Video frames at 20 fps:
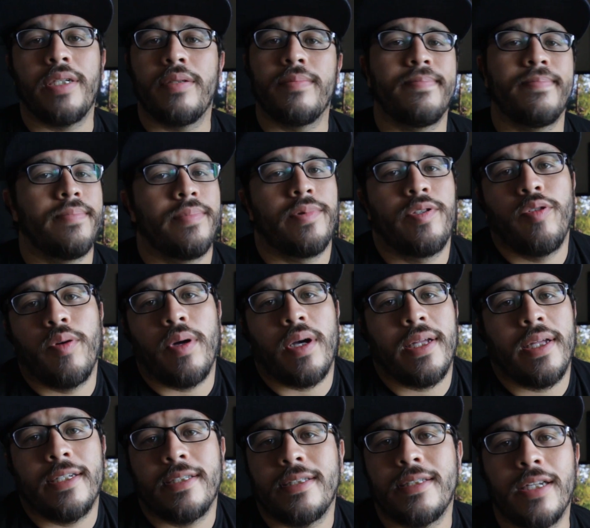and do all
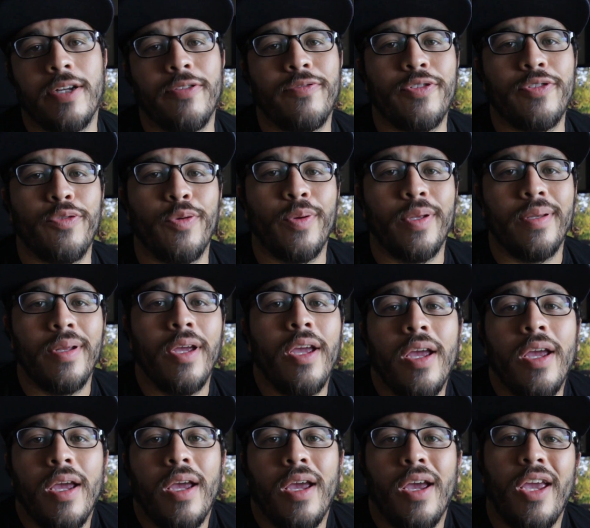that stuff to it
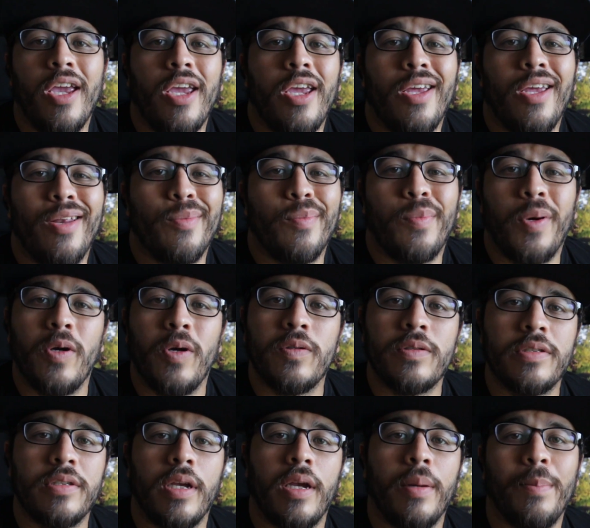in
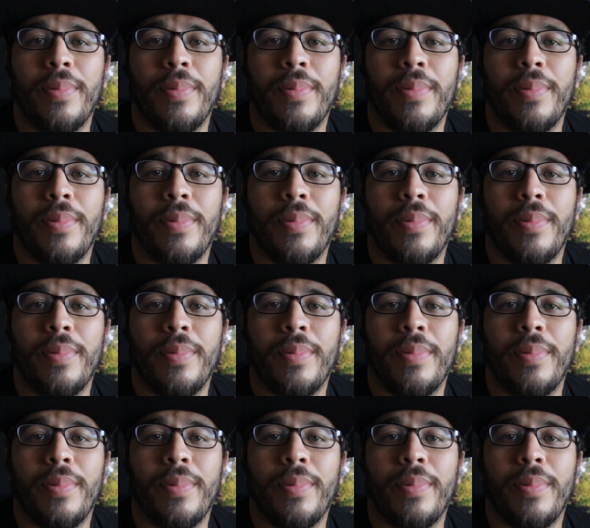post.